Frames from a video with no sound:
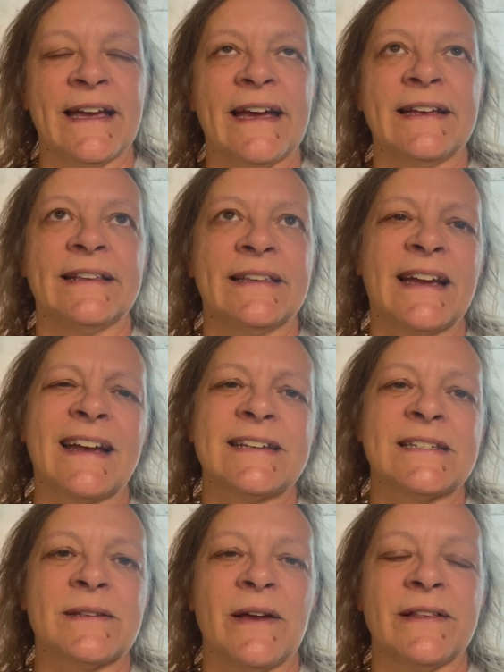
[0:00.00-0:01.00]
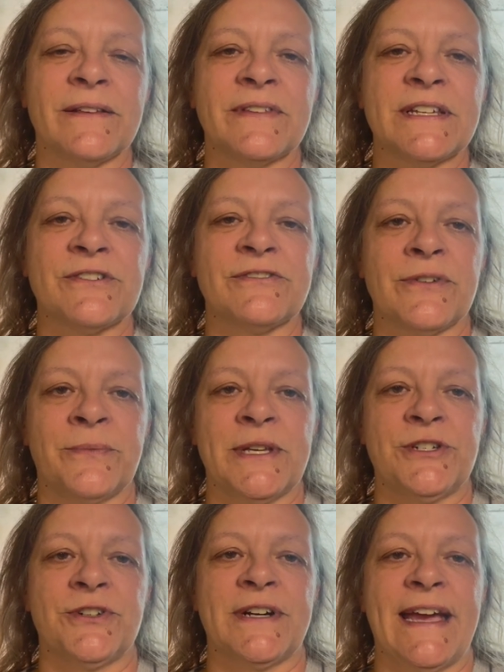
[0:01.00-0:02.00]
Uh, and I guess all of these are from
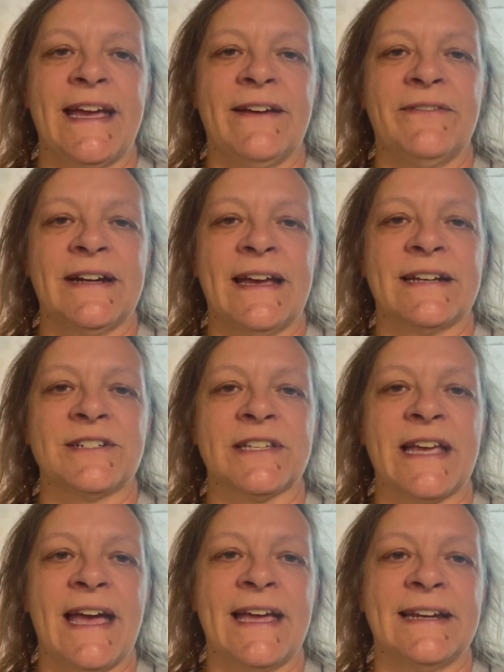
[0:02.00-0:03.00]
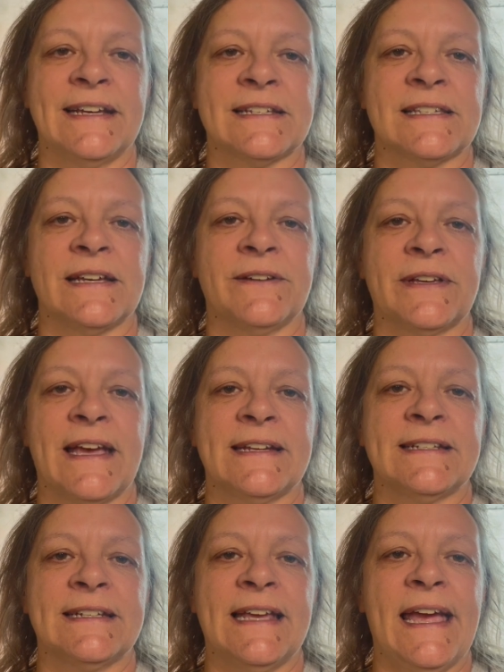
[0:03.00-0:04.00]
yesterday. I haven't actually had a sale yet
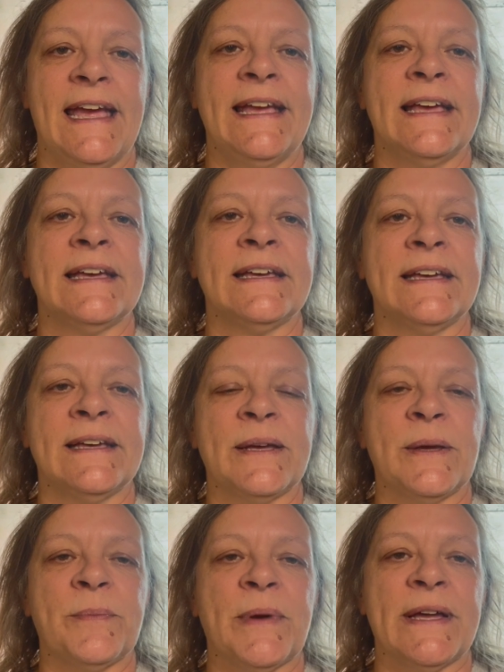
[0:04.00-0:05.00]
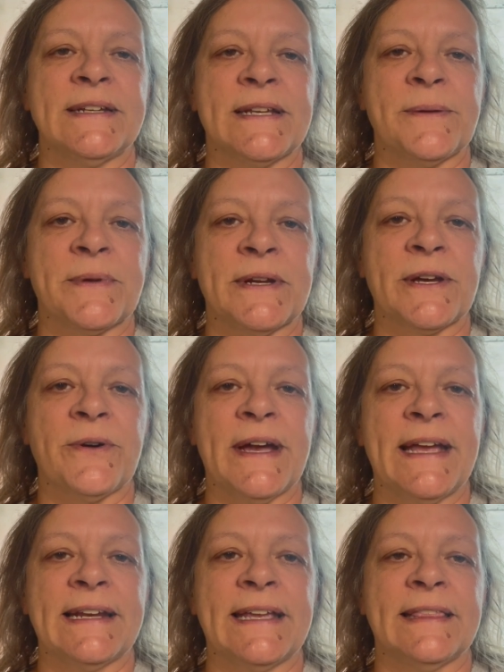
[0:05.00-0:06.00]
today, but I'm going to go
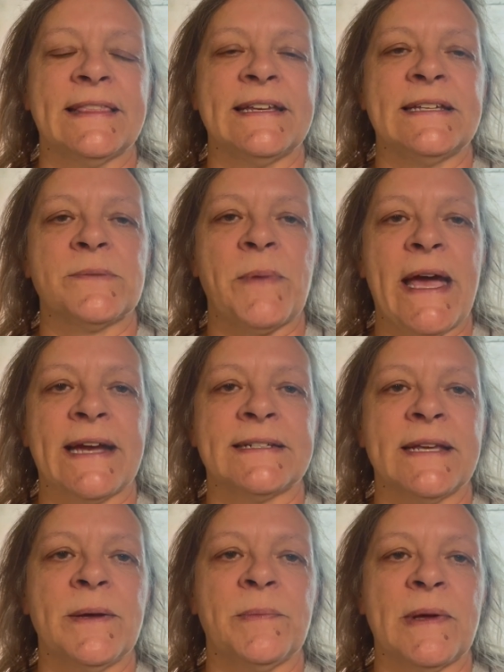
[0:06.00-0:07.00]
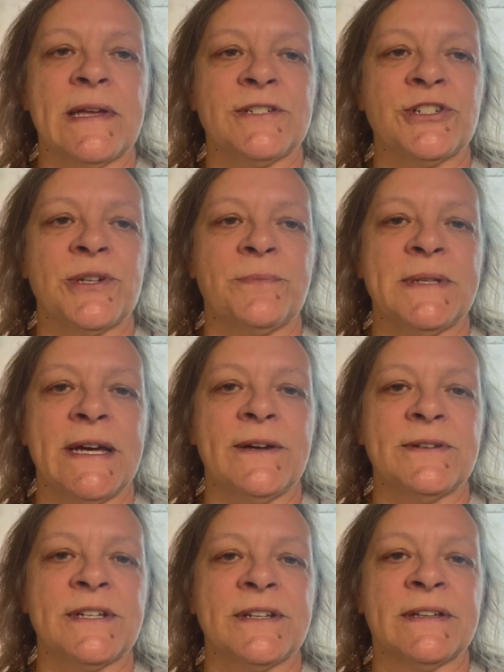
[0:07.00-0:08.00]
ahead and get these packed up and shipped
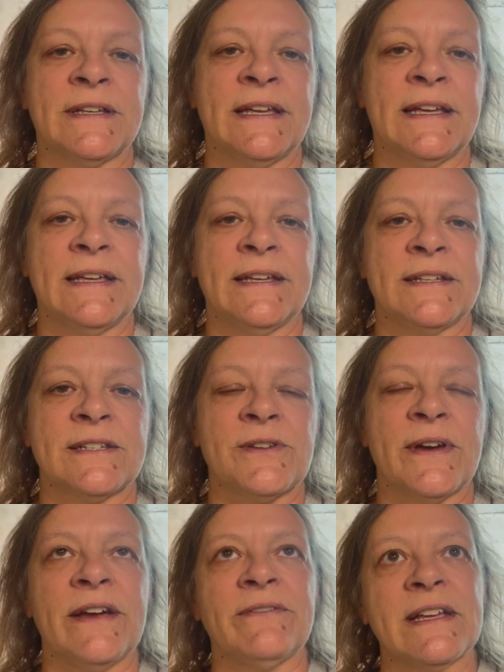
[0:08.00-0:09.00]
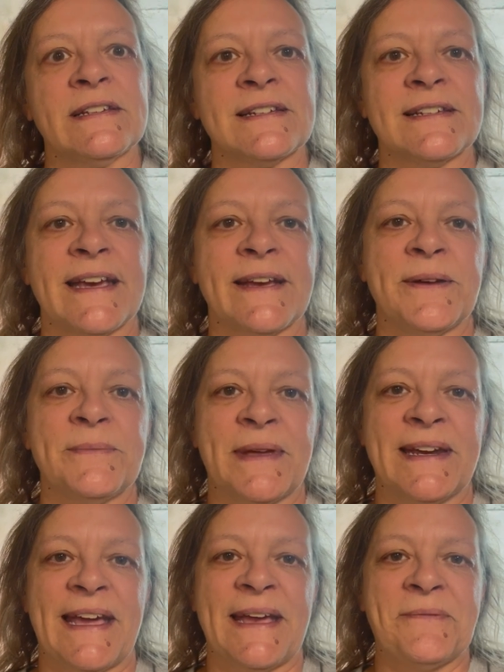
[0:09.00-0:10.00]
out. So I have less to take on
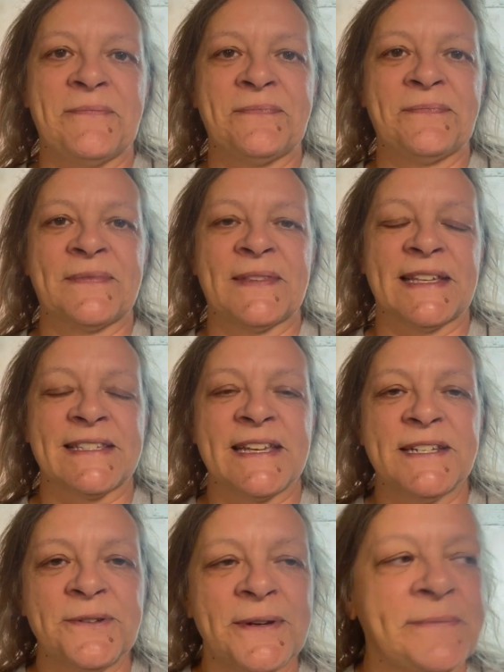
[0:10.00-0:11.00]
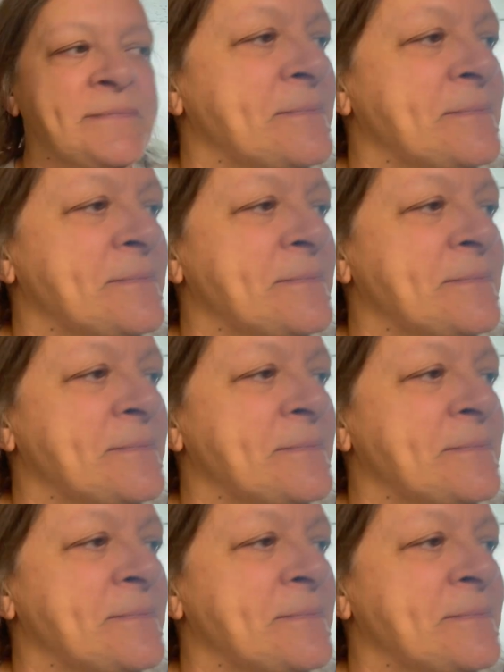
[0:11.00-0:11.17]
Monday. Let's get to it.